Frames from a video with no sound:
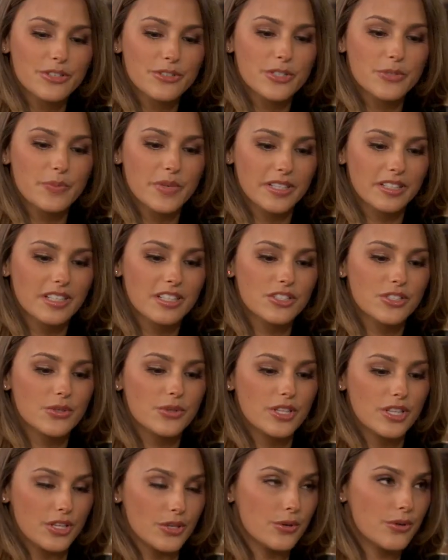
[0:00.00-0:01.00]
you're speaking to
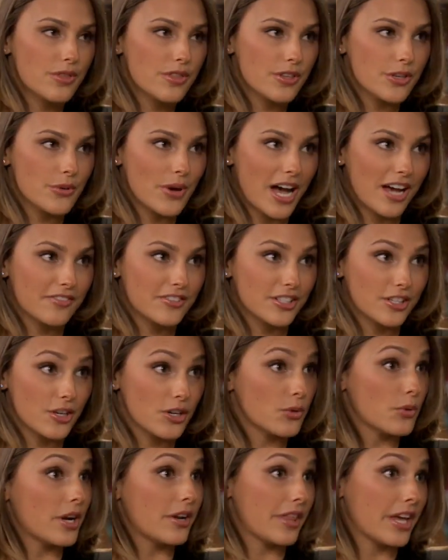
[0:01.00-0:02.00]
the youth, you have to
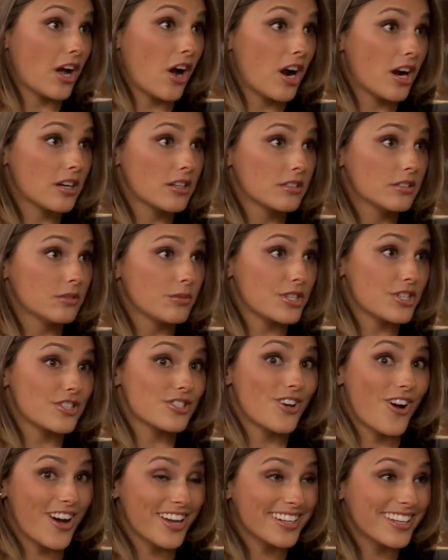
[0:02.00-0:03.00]
go where they are, which
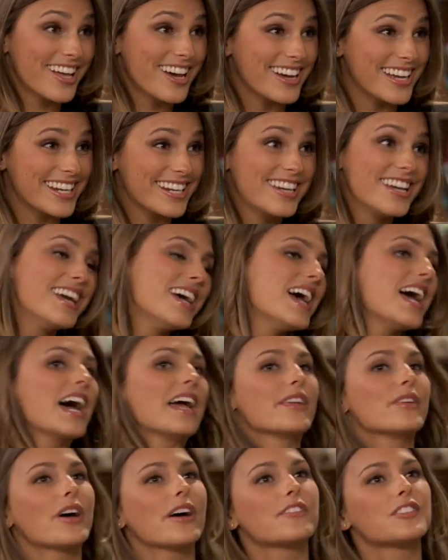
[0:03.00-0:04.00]
is online,
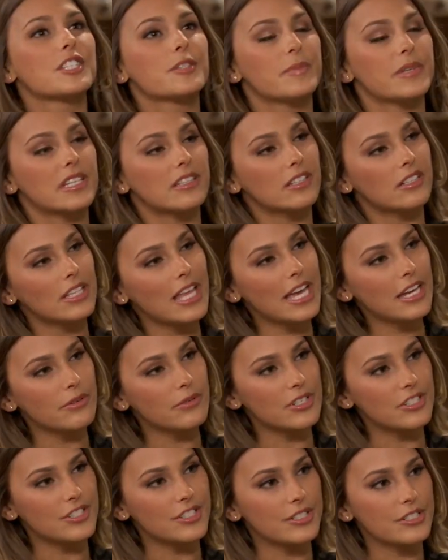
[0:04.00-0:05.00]
and you have to speak their
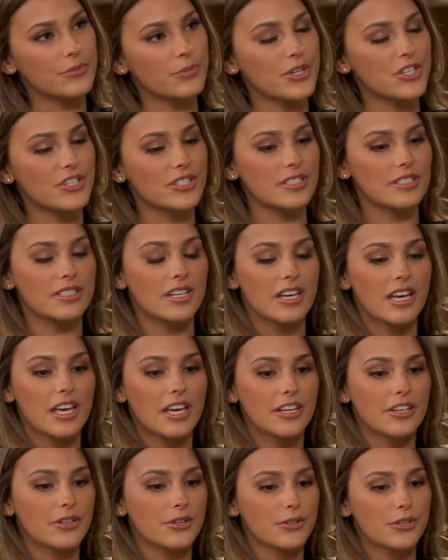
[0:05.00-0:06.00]
language, which is,
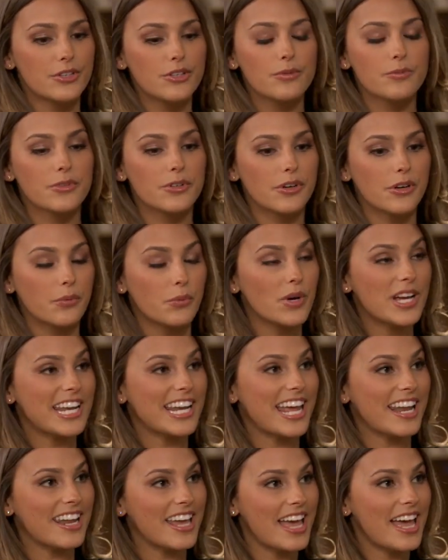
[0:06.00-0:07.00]
humor and wit
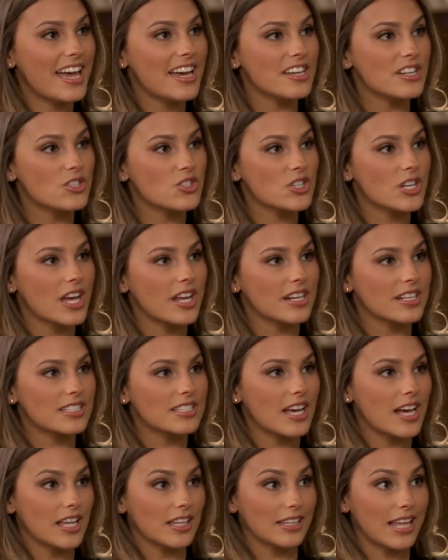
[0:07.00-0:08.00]
and edge, and it's
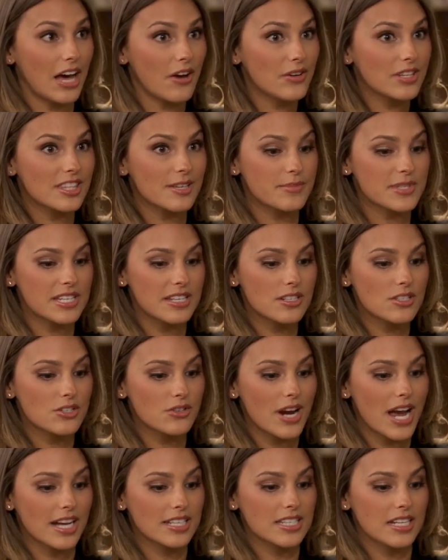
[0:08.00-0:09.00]
allowing them to
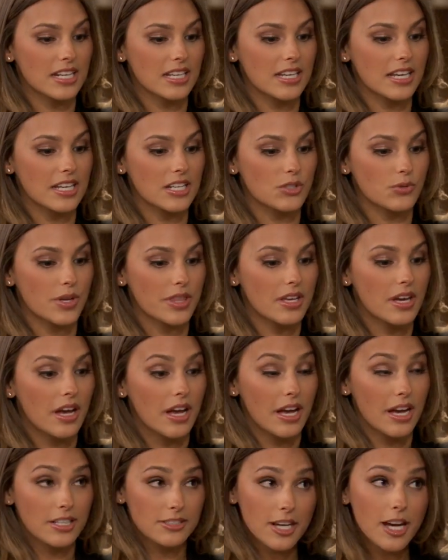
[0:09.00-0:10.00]
interact and engage with
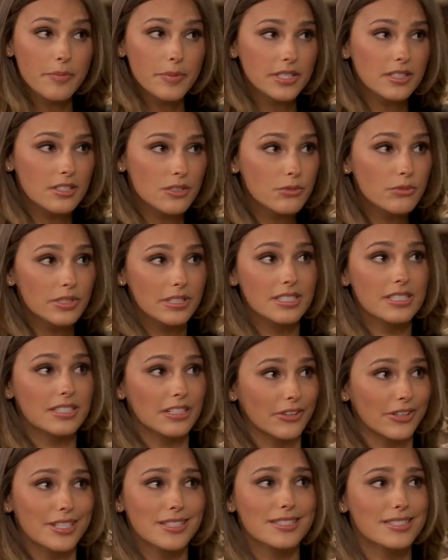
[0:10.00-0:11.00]
a topic that's really
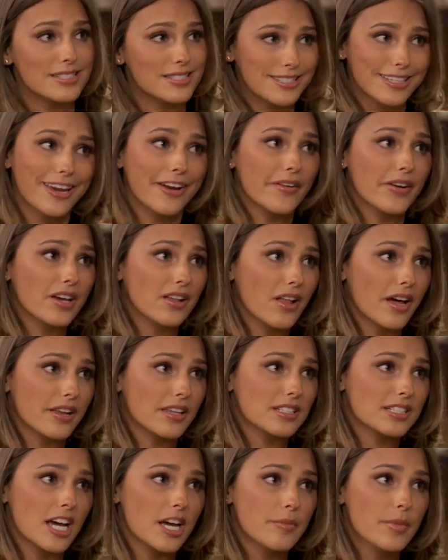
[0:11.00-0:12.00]
serious and scary a lot of
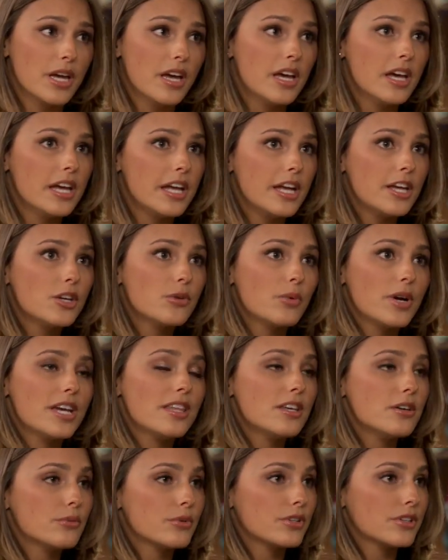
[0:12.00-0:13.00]
the time in a way
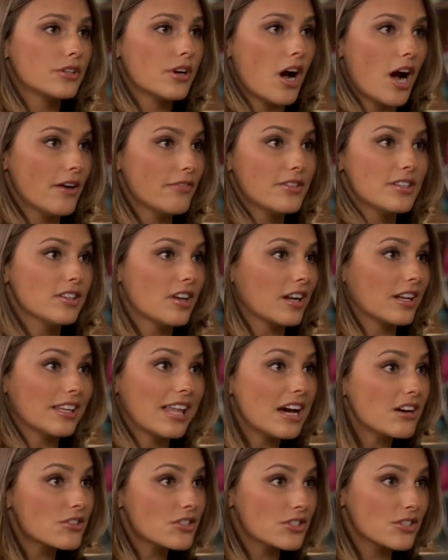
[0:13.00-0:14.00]
that we're often not
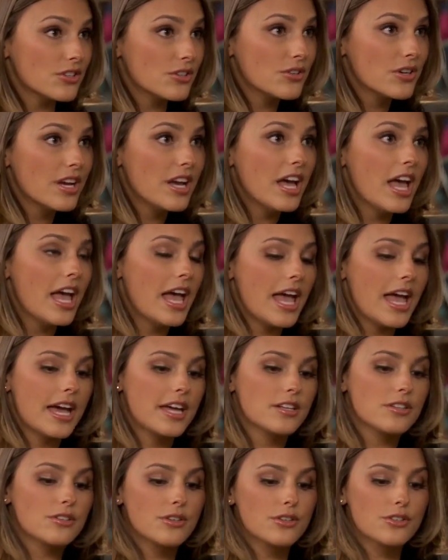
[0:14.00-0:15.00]
allowed to.
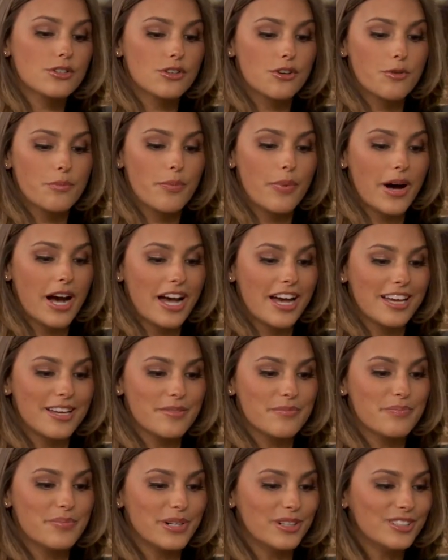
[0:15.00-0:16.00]
And so by
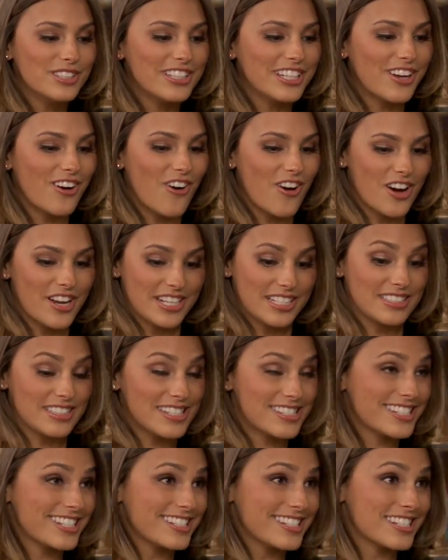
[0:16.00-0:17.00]
building on
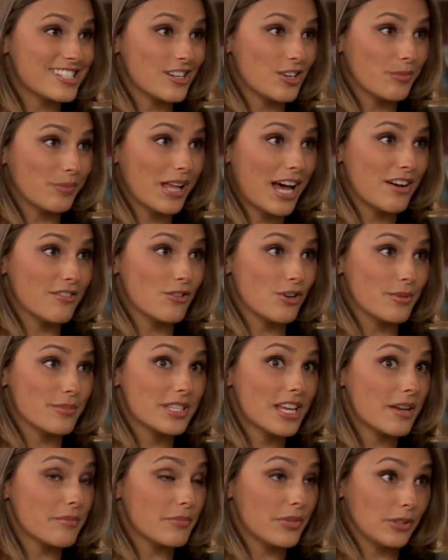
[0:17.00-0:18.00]
existing digital platforms
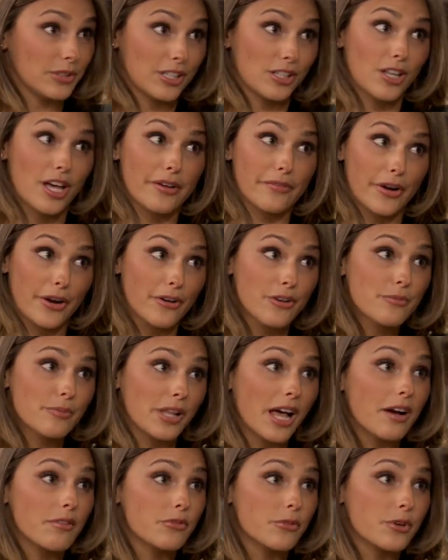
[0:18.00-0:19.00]
and building a lot of our own
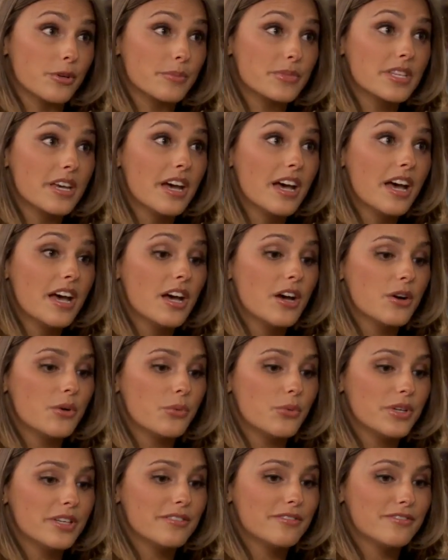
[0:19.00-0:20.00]
platforms,
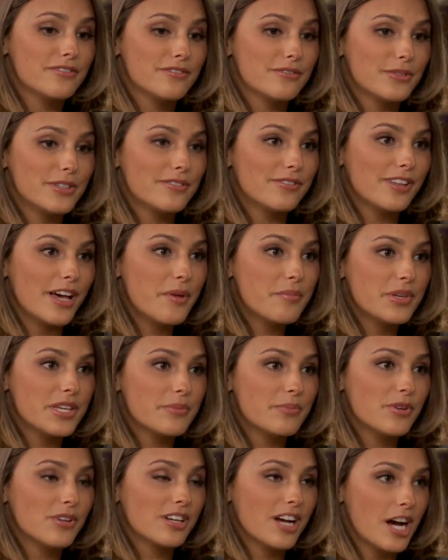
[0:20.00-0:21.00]
we've let
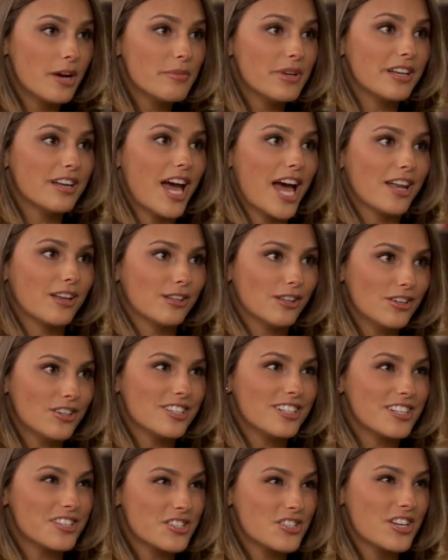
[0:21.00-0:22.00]
people come and
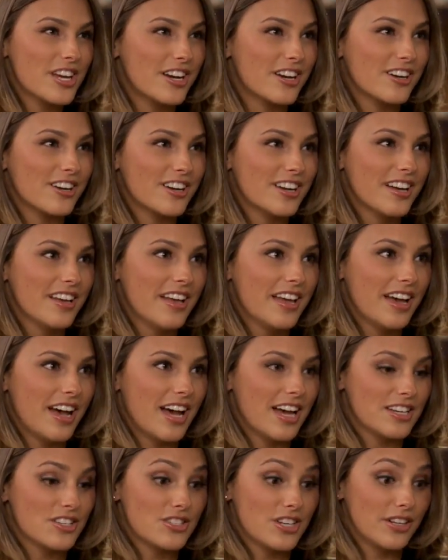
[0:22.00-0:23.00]
learn and share
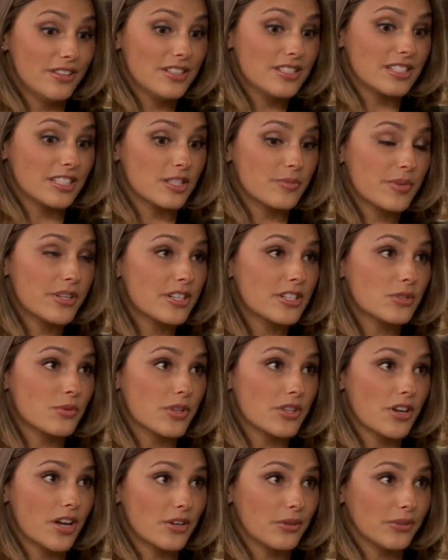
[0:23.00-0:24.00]
this experience
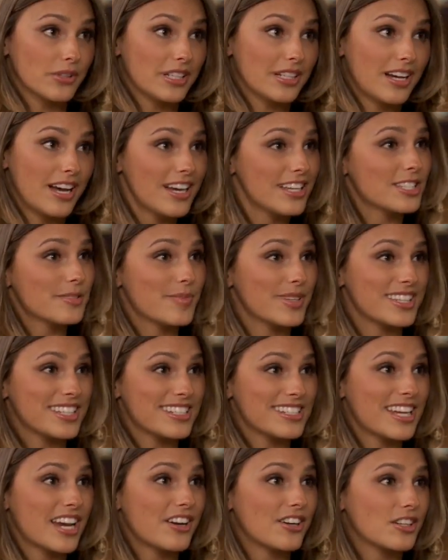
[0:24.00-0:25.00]
with not only us, but the
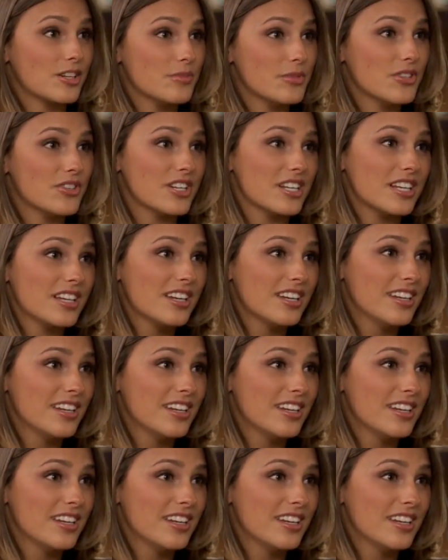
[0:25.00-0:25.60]
entire community.